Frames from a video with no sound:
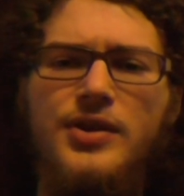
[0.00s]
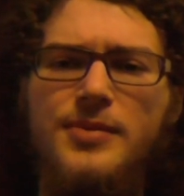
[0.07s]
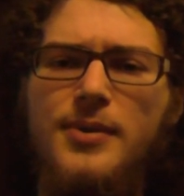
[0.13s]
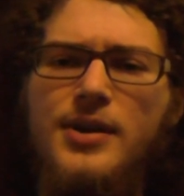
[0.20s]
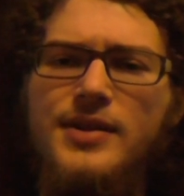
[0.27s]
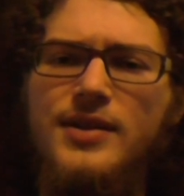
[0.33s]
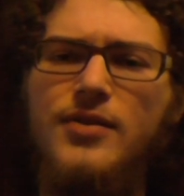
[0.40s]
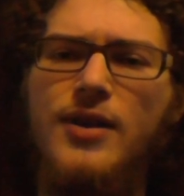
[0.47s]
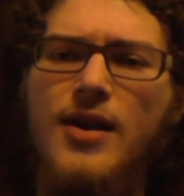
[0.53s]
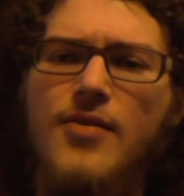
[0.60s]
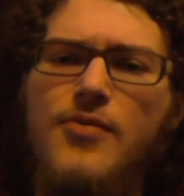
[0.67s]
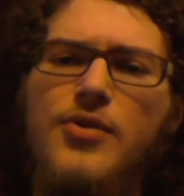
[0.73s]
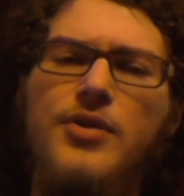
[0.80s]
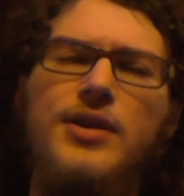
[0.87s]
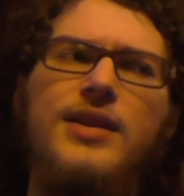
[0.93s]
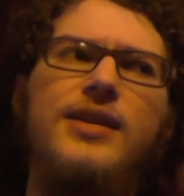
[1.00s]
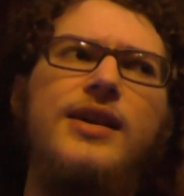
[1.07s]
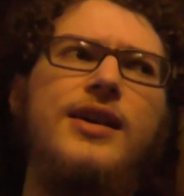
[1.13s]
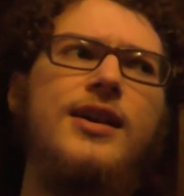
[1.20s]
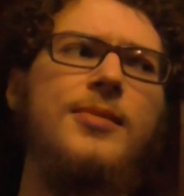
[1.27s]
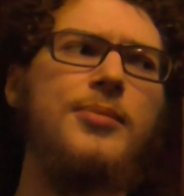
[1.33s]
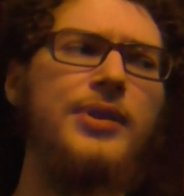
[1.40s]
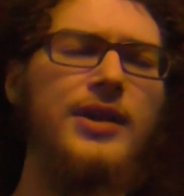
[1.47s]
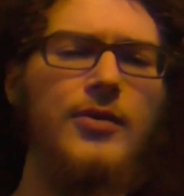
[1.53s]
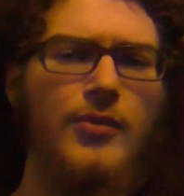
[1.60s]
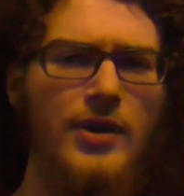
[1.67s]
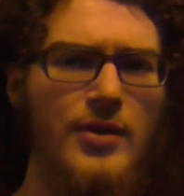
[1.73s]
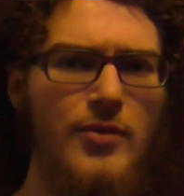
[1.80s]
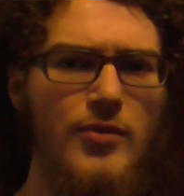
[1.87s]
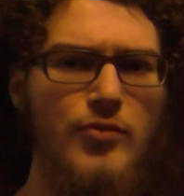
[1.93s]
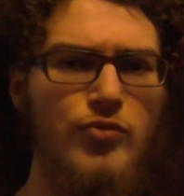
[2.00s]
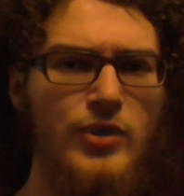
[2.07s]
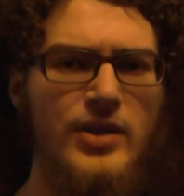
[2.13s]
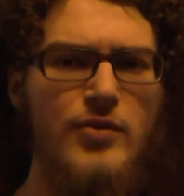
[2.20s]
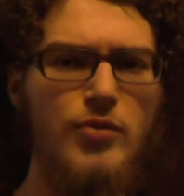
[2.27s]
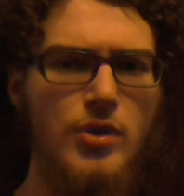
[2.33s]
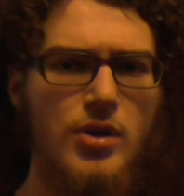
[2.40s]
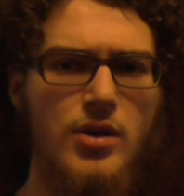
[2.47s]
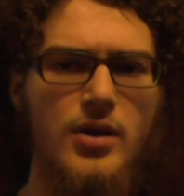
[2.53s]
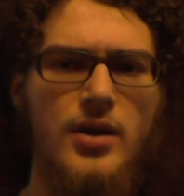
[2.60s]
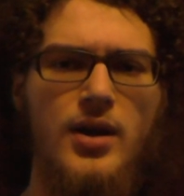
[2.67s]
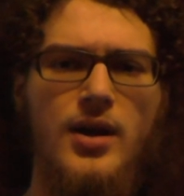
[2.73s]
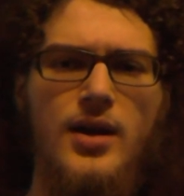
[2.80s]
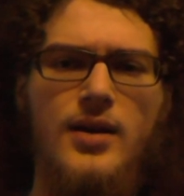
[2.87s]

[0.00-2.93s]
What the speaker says: The spawns in Ground War need like a complete rework.